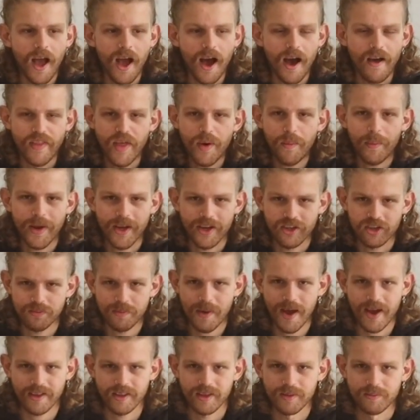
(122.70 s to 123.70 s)
And then we
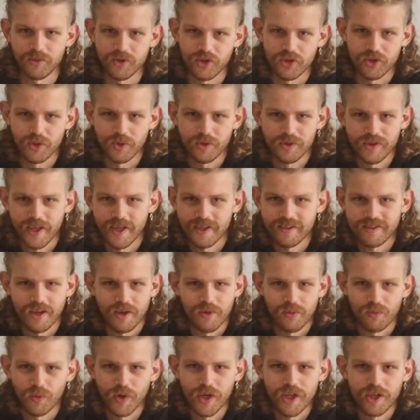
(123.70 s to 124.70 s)
expect them to do things
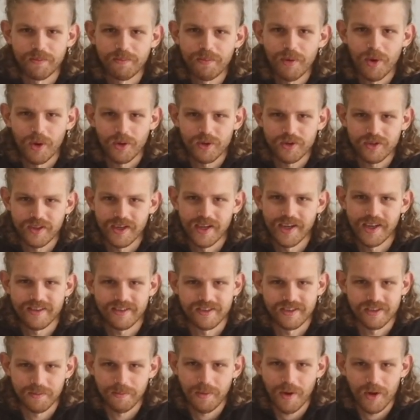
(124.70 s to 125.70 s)
like read books and
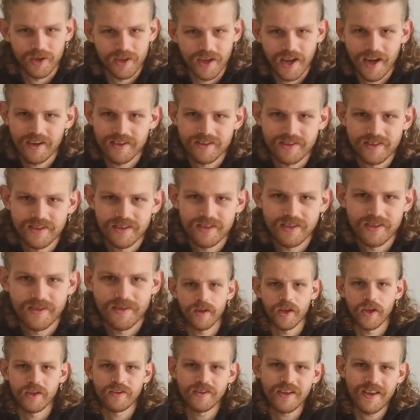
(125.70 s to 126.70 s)
listen to podcasts.
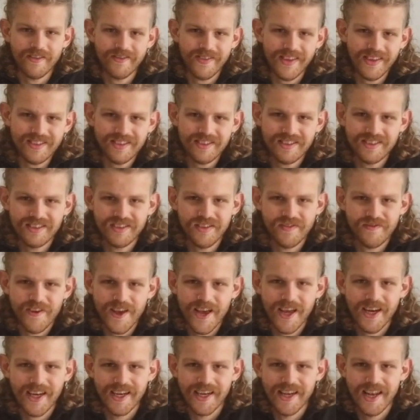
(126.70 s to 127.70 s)
You see, this is
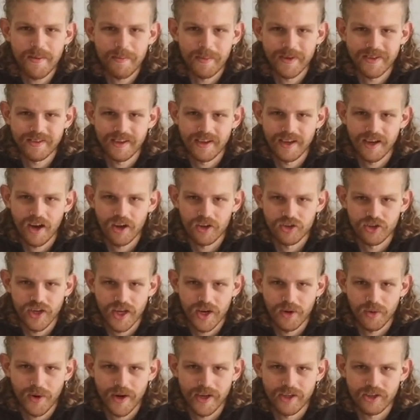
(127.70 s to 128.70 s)
severely limiting our
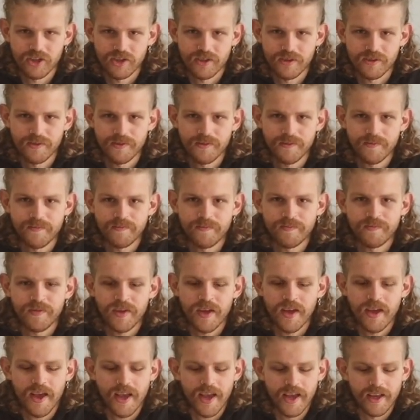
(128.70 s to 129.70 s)
generation.
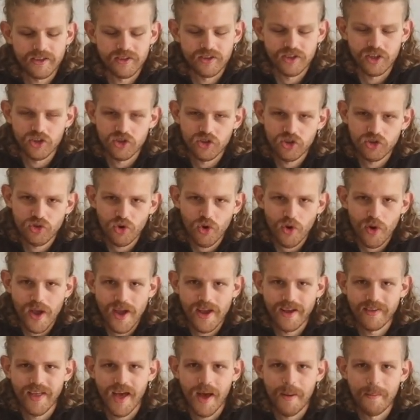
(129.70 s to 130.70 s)
It's
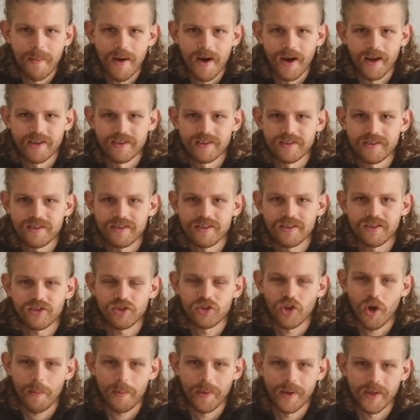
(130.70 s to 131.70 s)
destroying their minds,
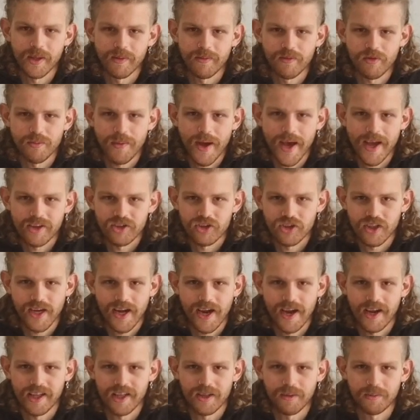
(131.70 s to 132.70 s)
stopping them from
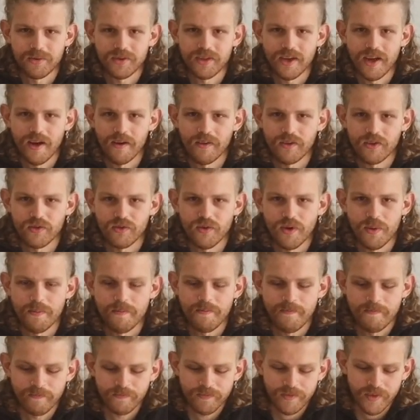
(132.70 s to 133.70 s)
educating themselves, from